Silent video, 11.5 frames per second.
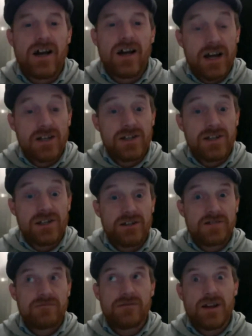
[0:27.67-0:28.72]
as
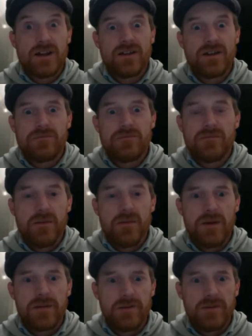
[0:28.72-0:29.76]
I think
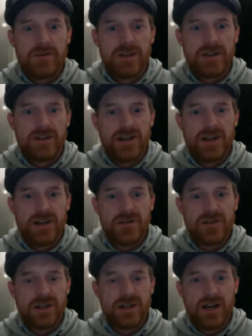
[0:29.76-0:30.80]
perhaps people have seen
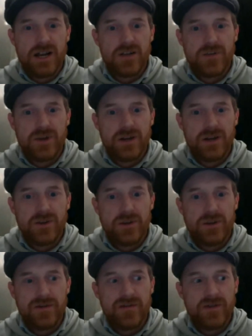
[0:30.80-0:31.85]
announced last week or the week
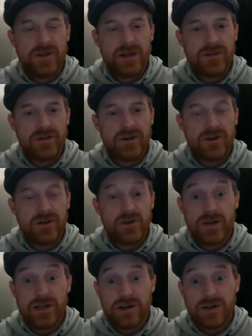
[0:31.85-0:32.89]
before that on
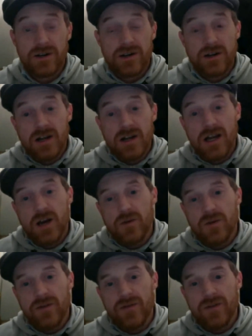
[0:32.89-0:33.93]
Twitter, we